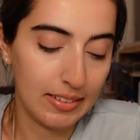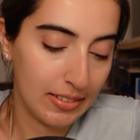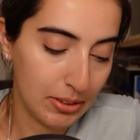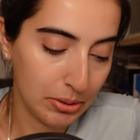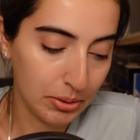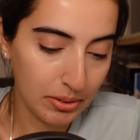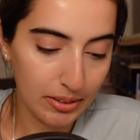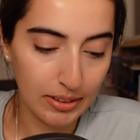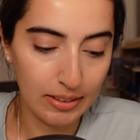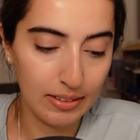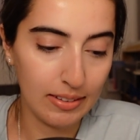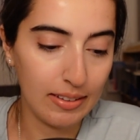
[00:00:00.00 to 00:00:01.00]
took
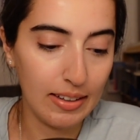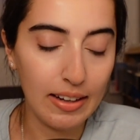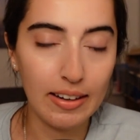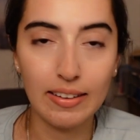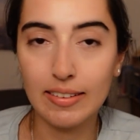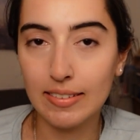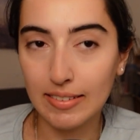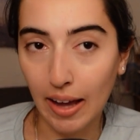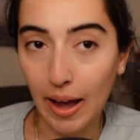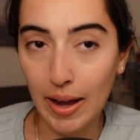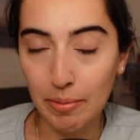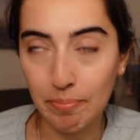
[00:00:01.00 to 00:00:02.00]
them
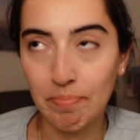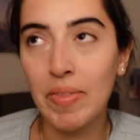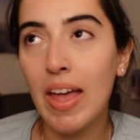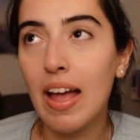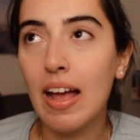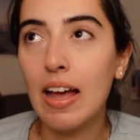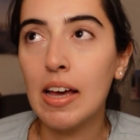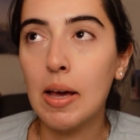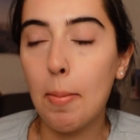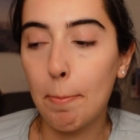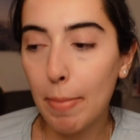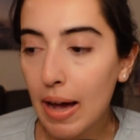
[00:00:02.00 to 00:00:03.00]
time.
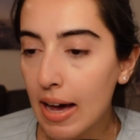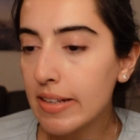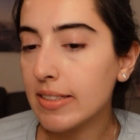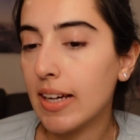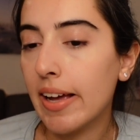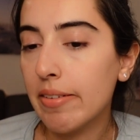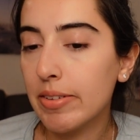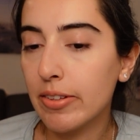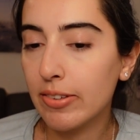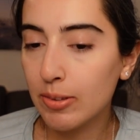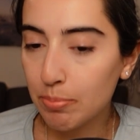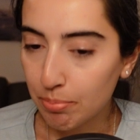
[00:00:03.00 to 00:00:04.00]
But I
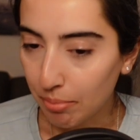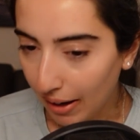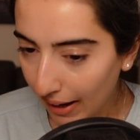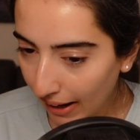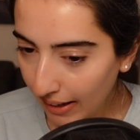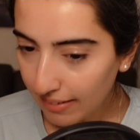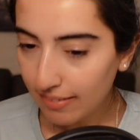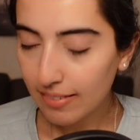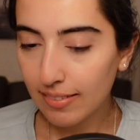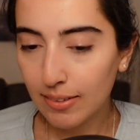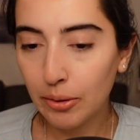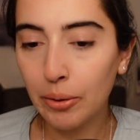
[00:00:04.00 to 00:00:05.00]
was surprised.
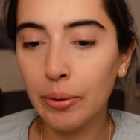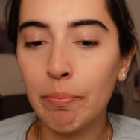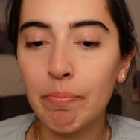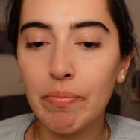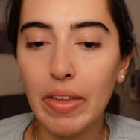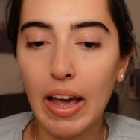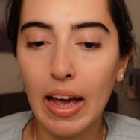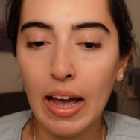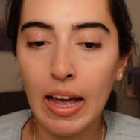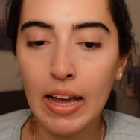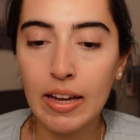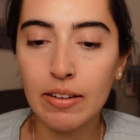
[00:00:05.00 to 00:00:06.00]
So
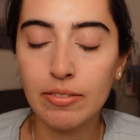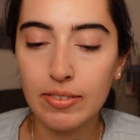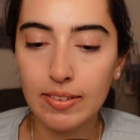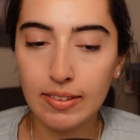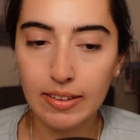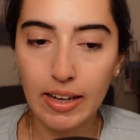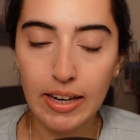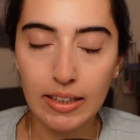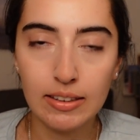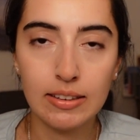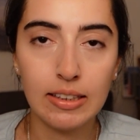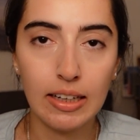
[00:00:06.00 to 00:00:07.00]
I've
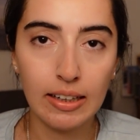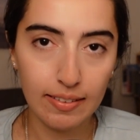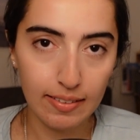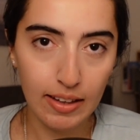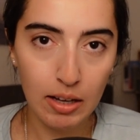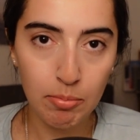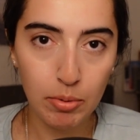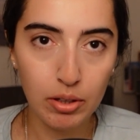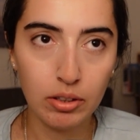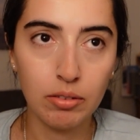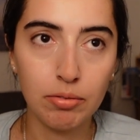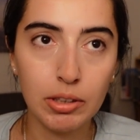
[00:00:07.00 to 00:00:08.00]
taken the exam
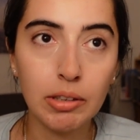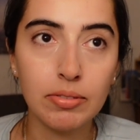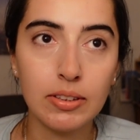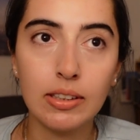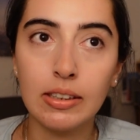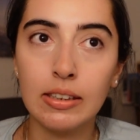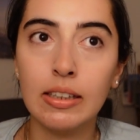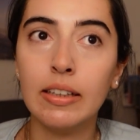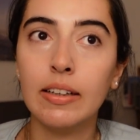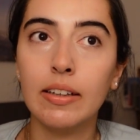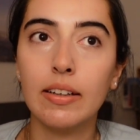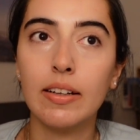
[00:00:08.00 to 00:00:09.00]
on
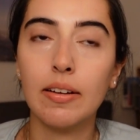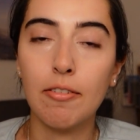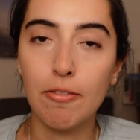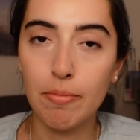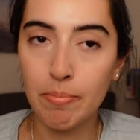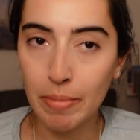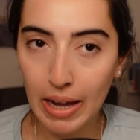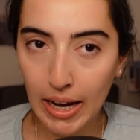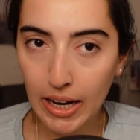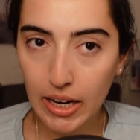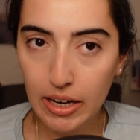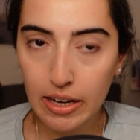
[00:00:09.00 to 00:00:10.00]
15th
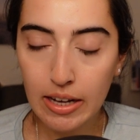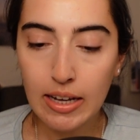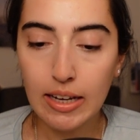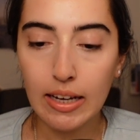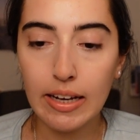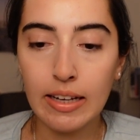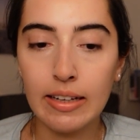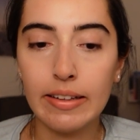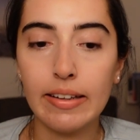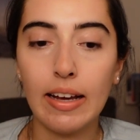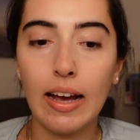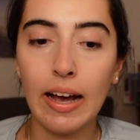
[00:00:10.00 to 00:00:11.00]
May
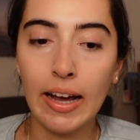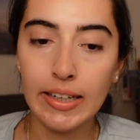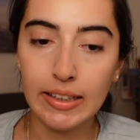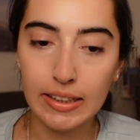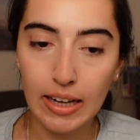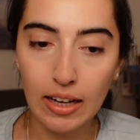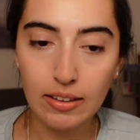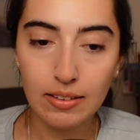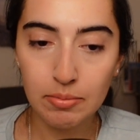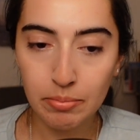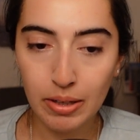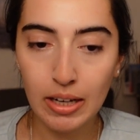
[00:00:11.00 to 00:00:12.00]
and I
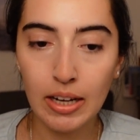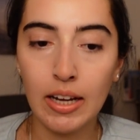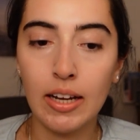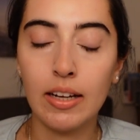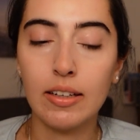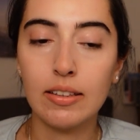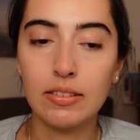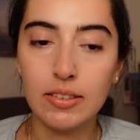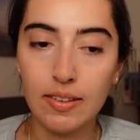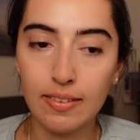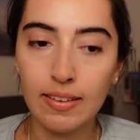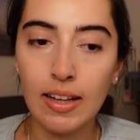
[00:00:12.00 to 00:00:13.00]
got my
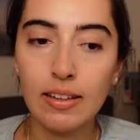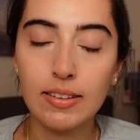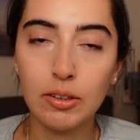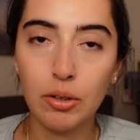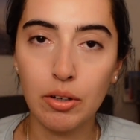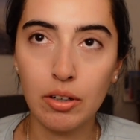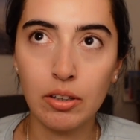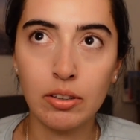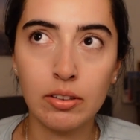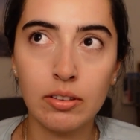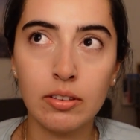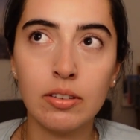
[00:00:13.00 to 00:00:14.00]
result
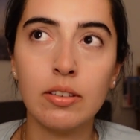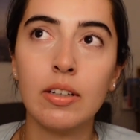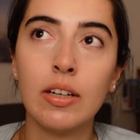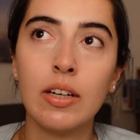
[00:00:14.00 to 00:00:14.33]
on